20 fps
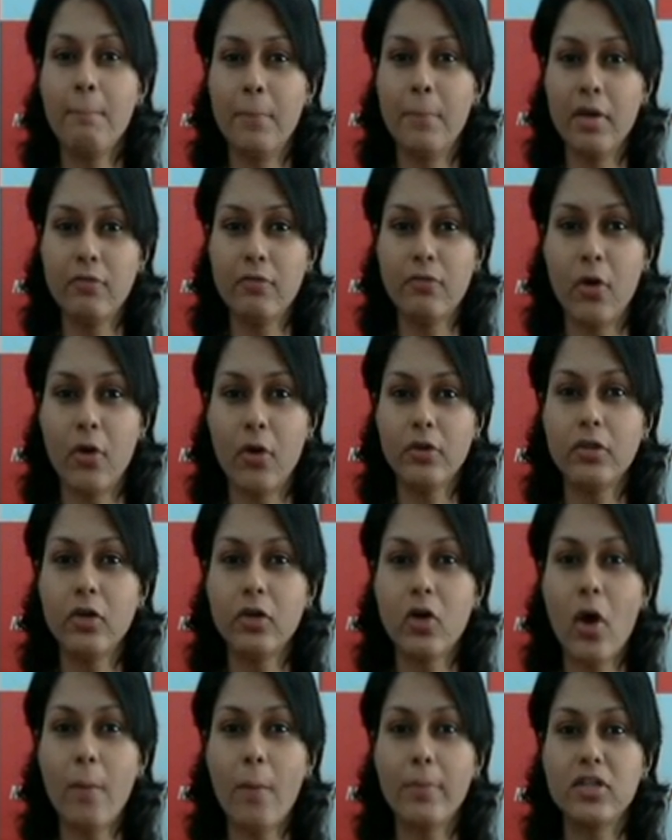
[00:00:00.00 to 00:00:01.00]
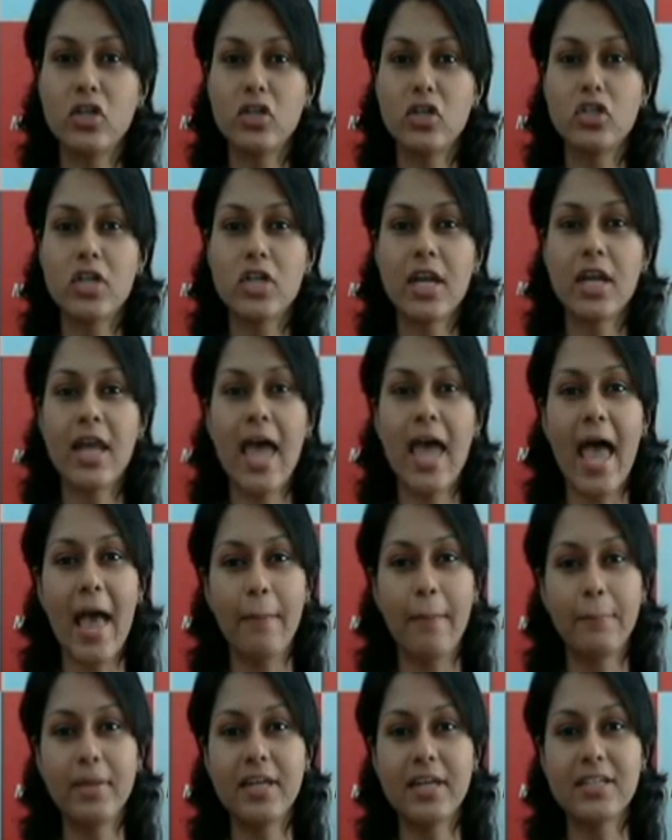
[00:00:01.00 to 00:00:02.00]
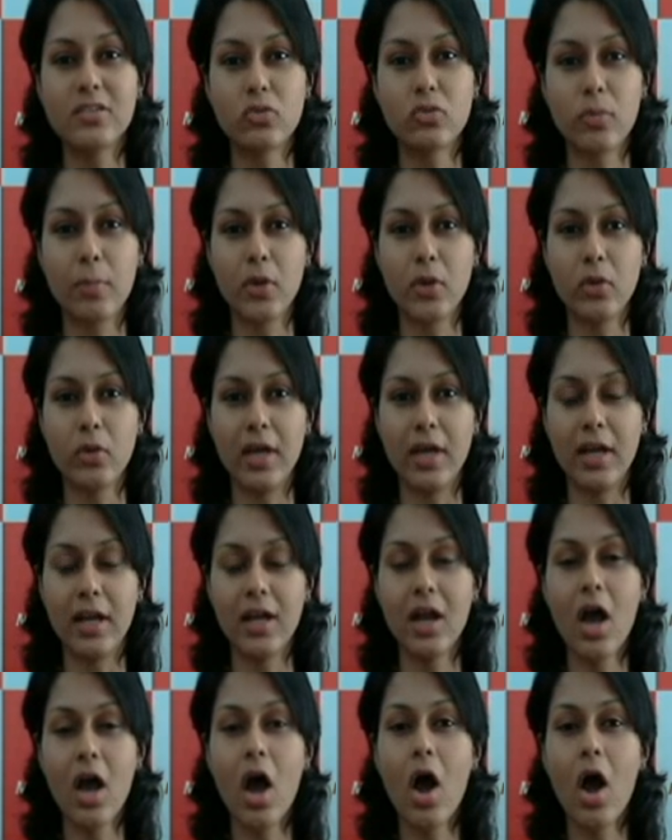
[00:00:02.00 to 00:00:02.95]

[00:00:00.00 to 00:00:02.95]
before the Competition Appellate Tribunal